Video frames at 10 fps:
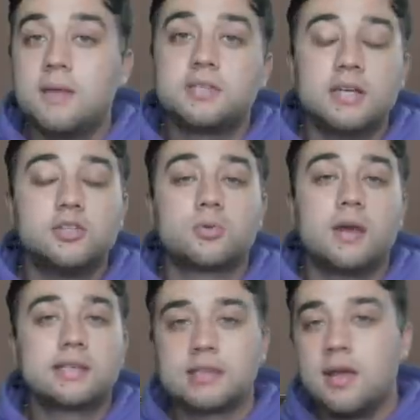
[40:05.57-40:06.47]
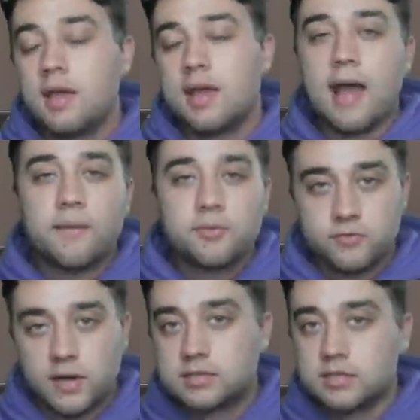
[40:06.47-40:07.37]
tips and tricks in After
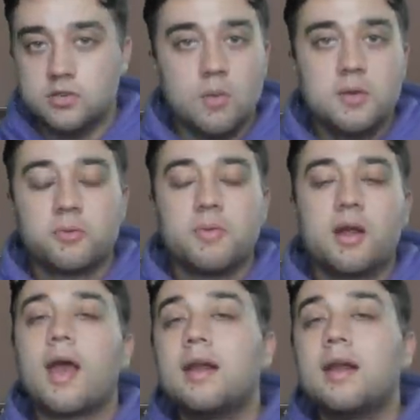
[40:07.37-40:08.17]
Effects, Adobe Premiere,